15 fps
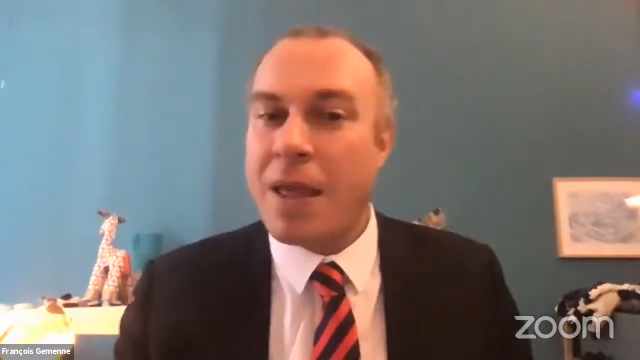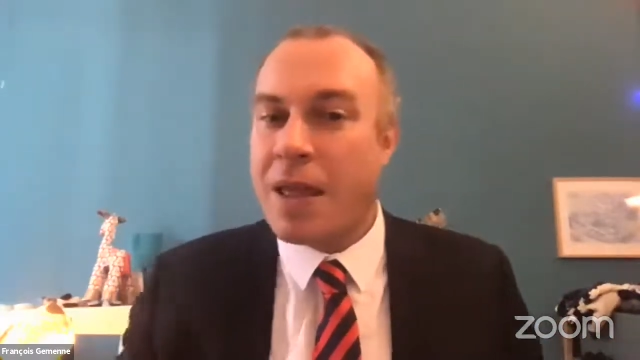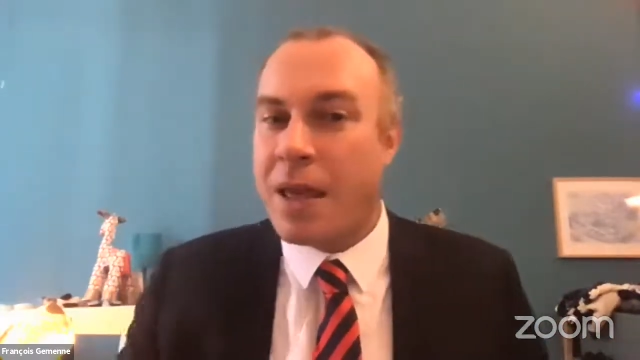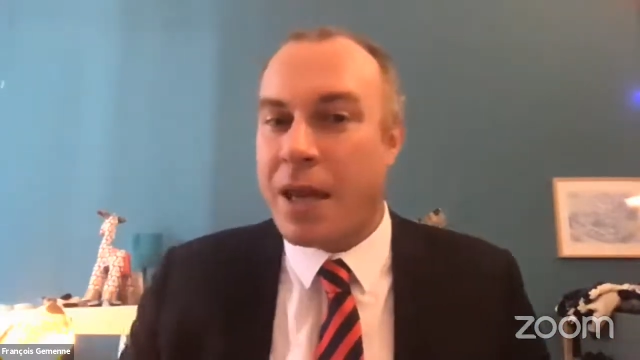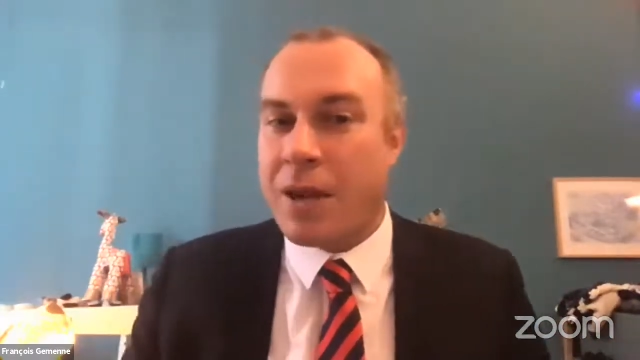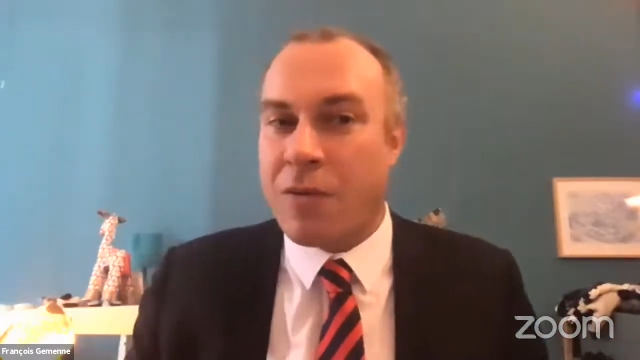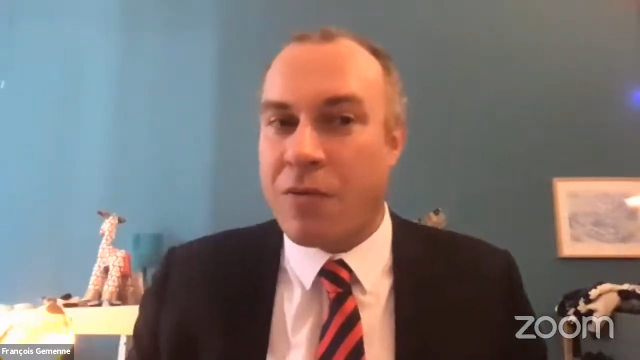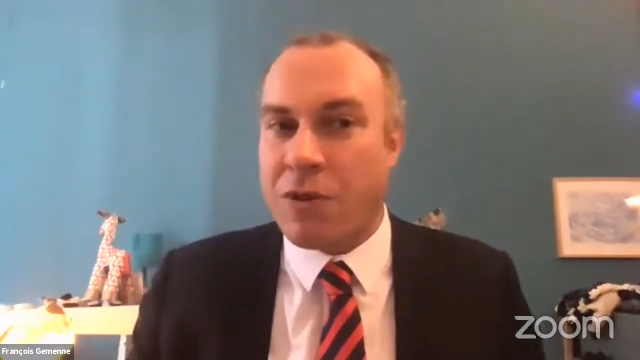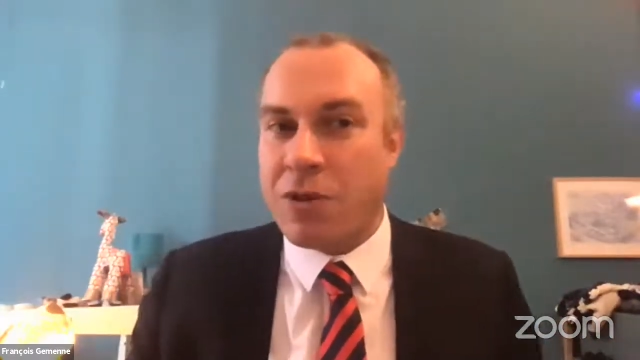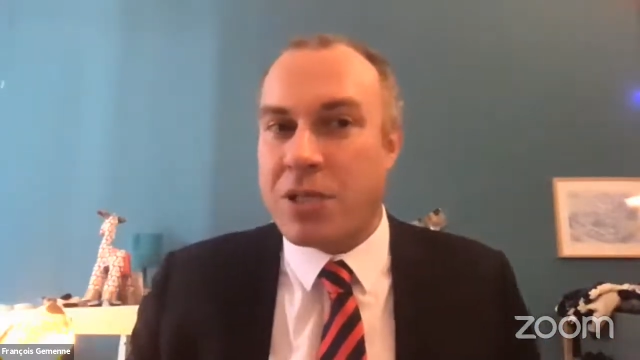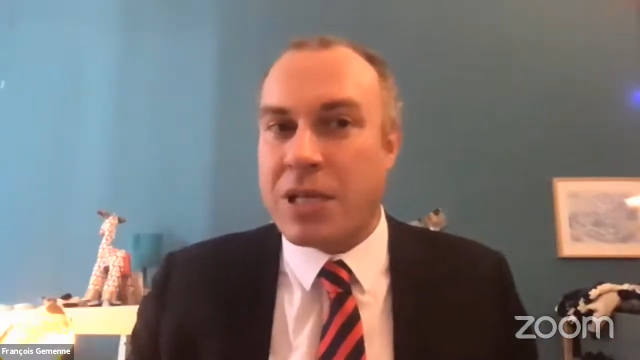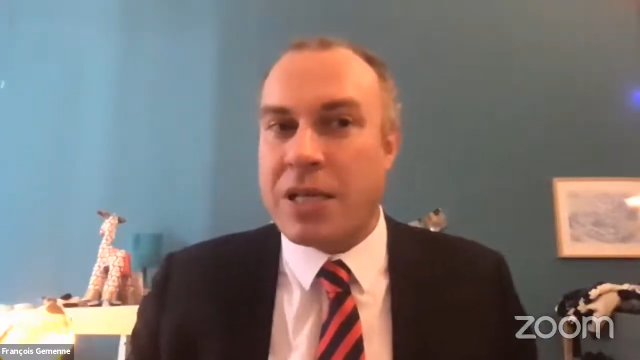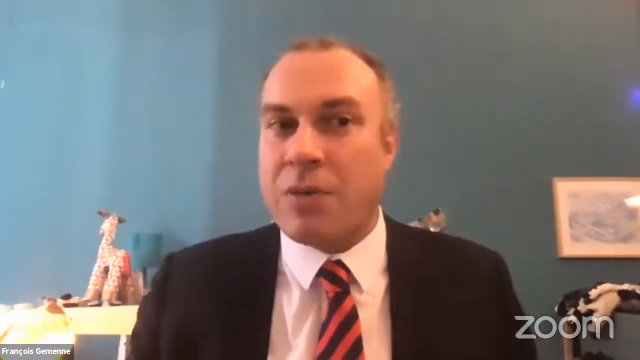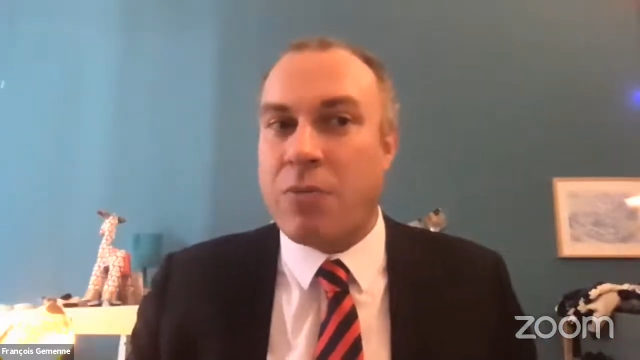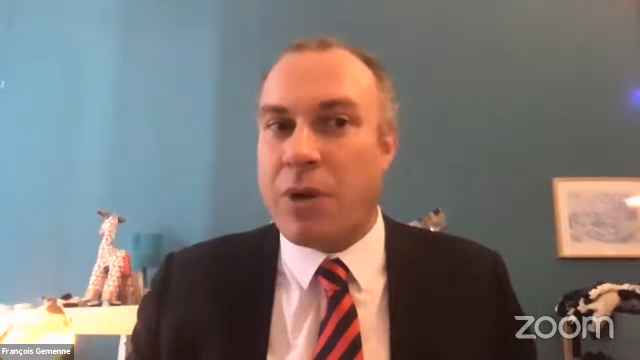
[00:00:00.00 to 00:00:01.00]
And
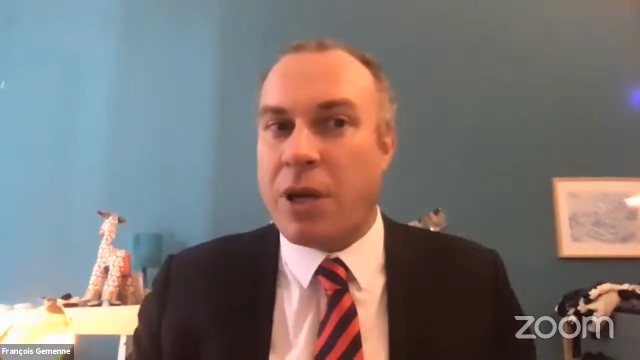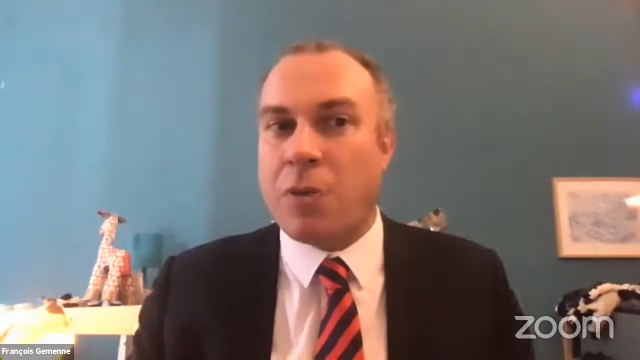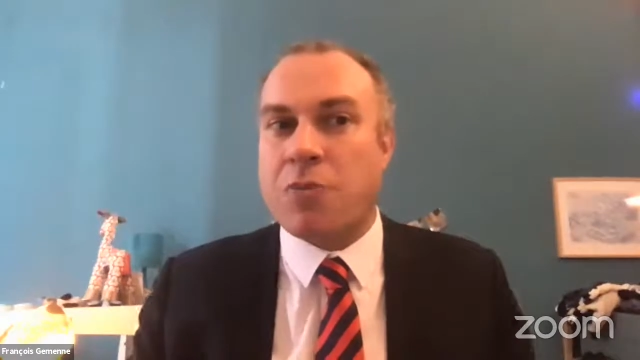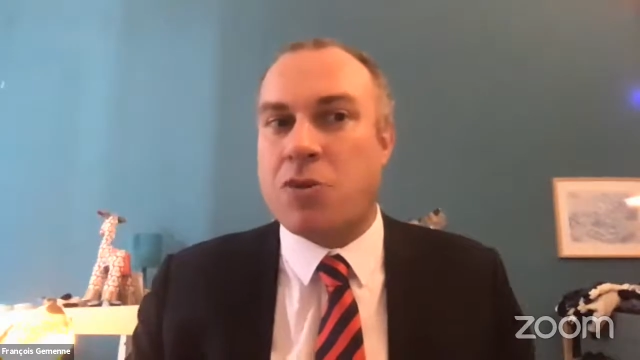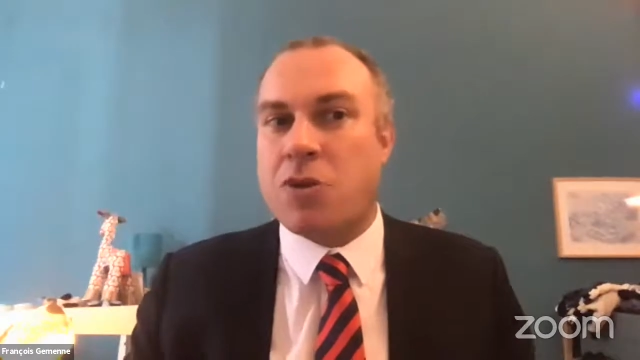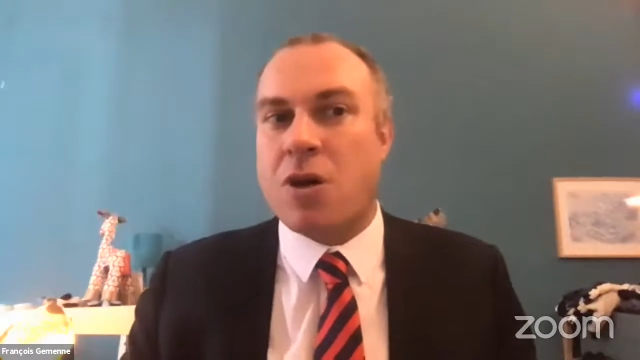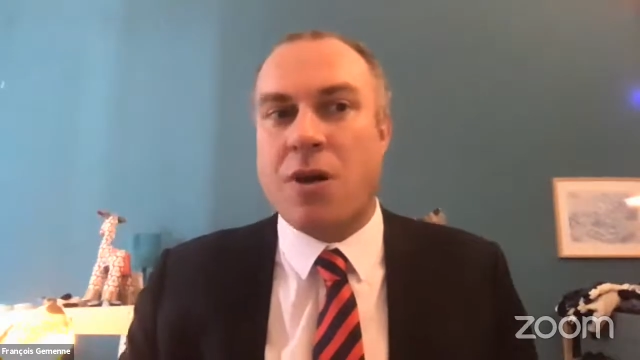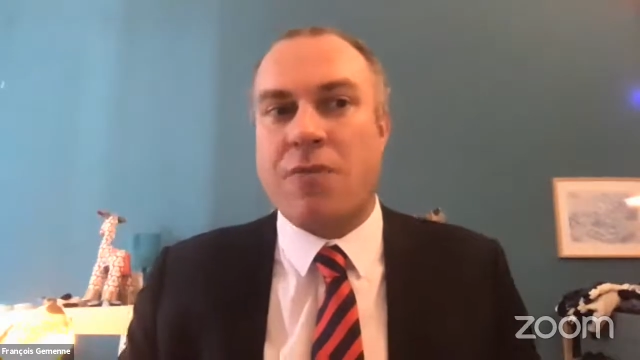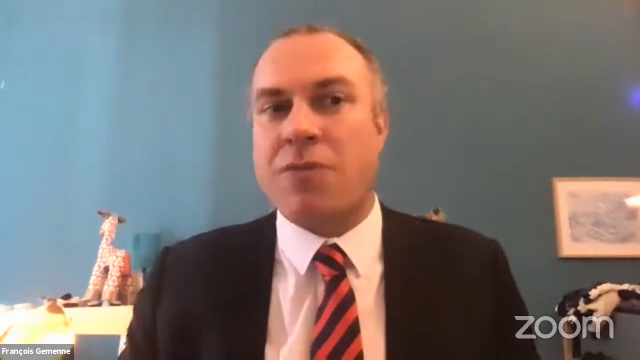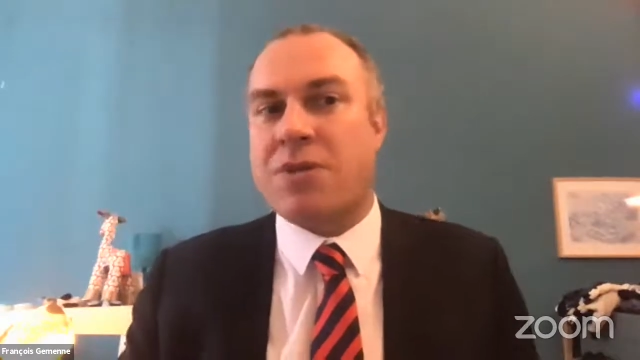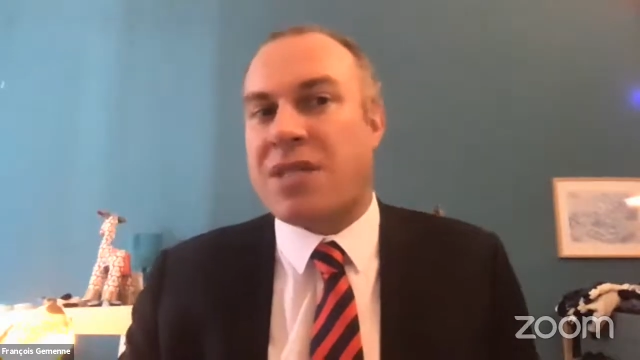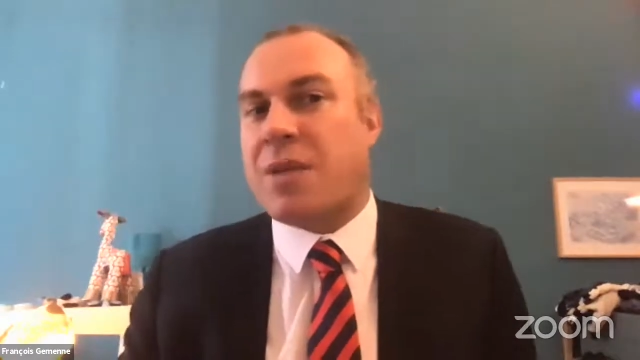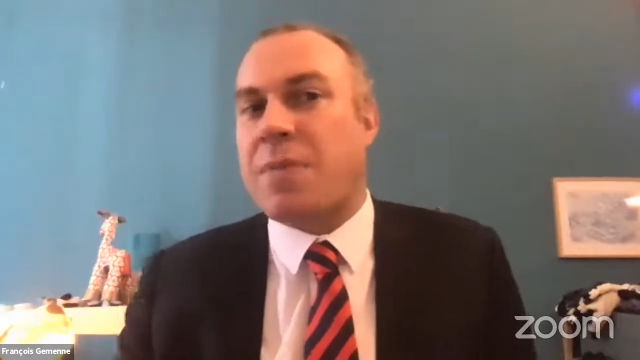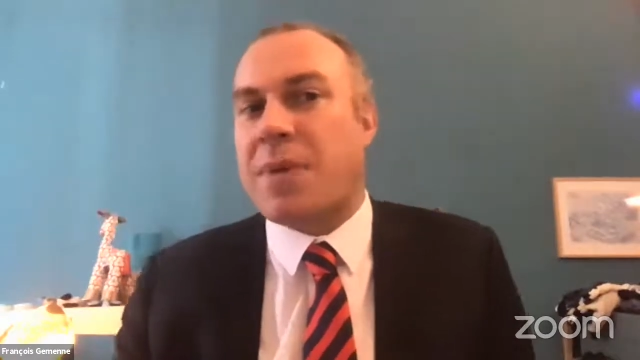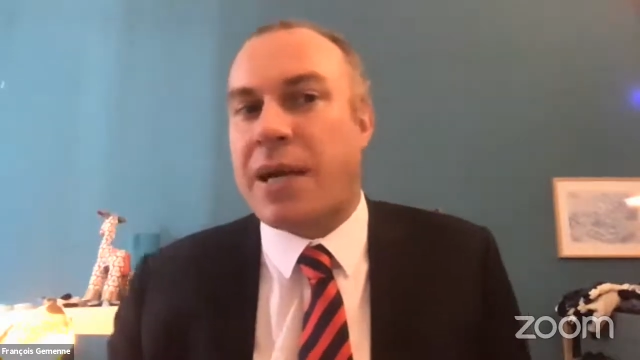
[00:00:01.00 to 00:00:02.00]
obviously, we observe the
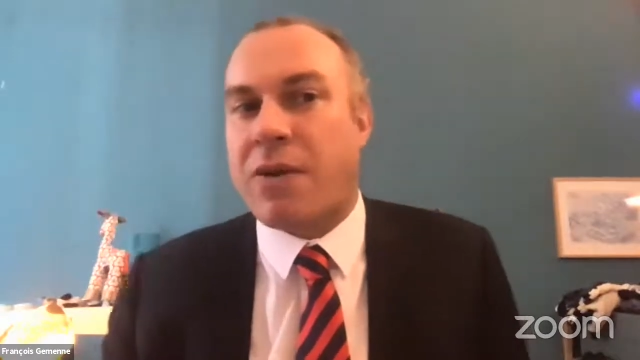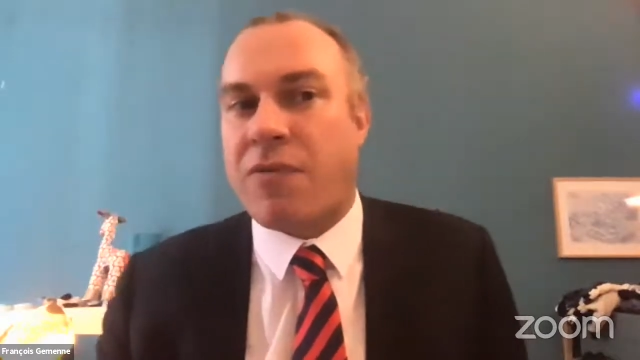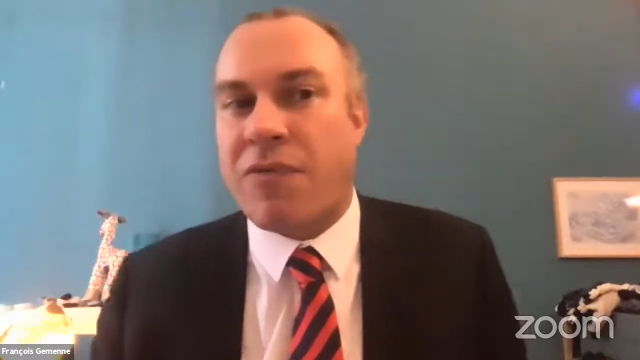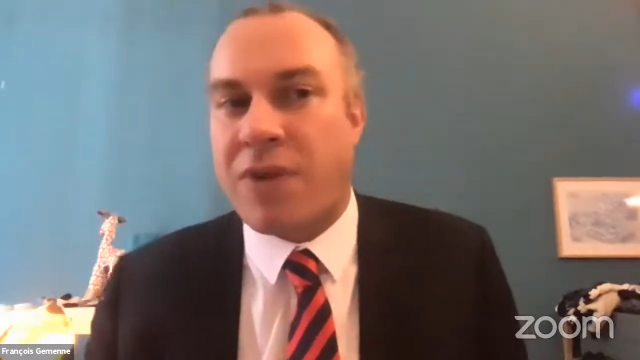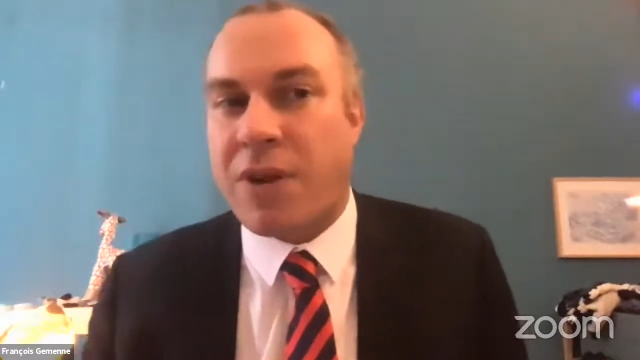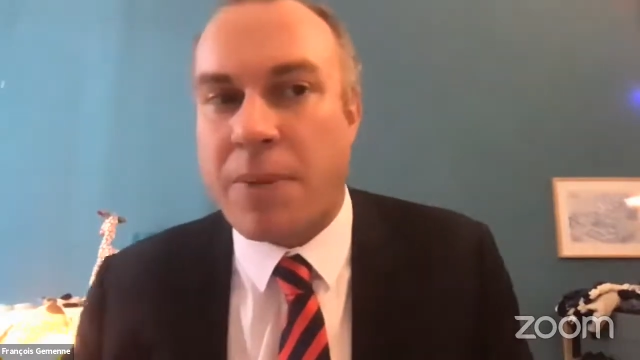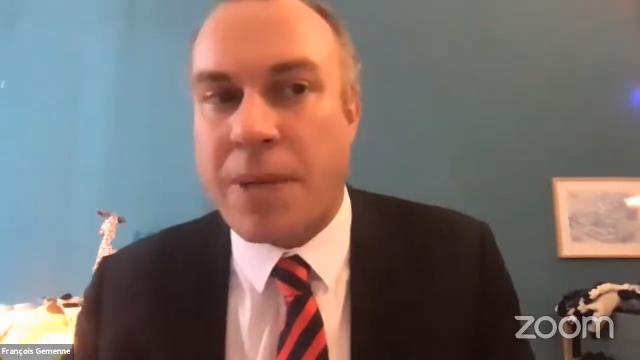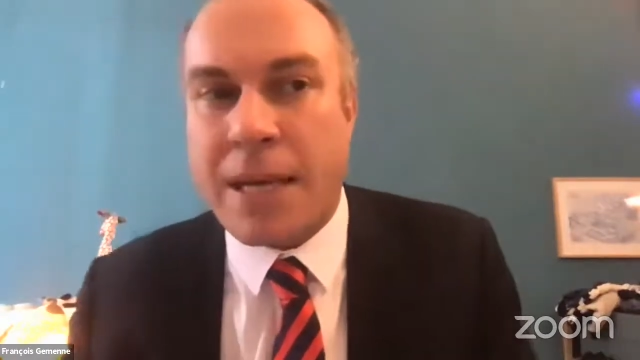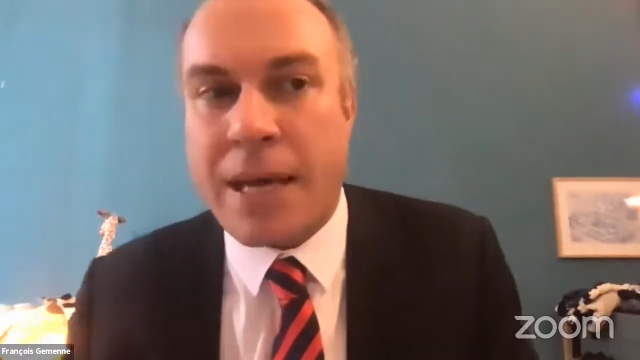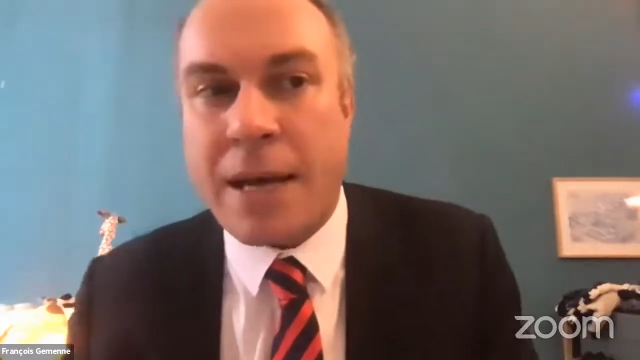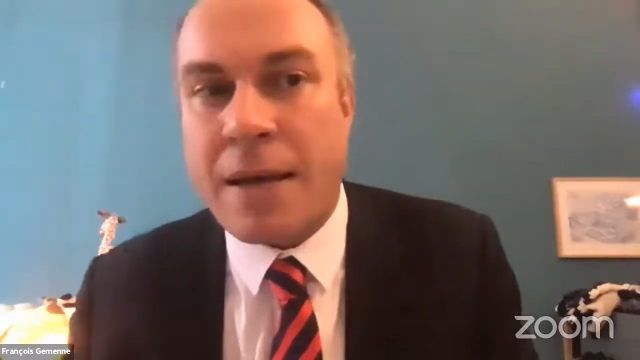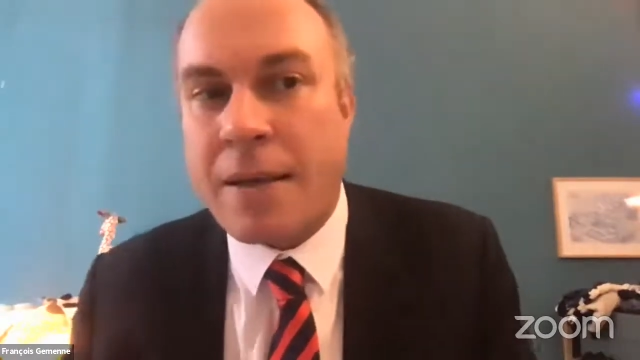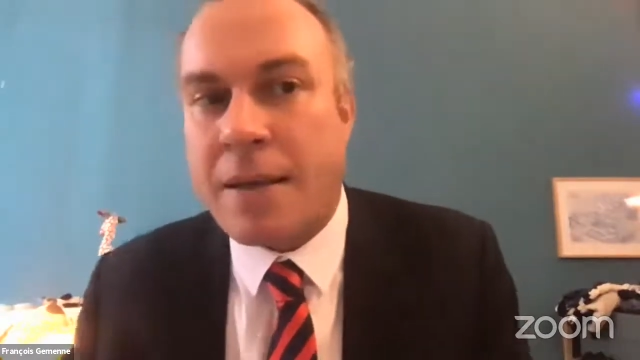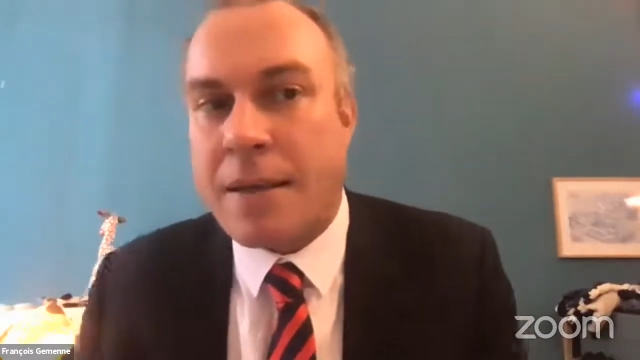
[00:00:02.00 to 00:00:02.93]
same kind of phenomena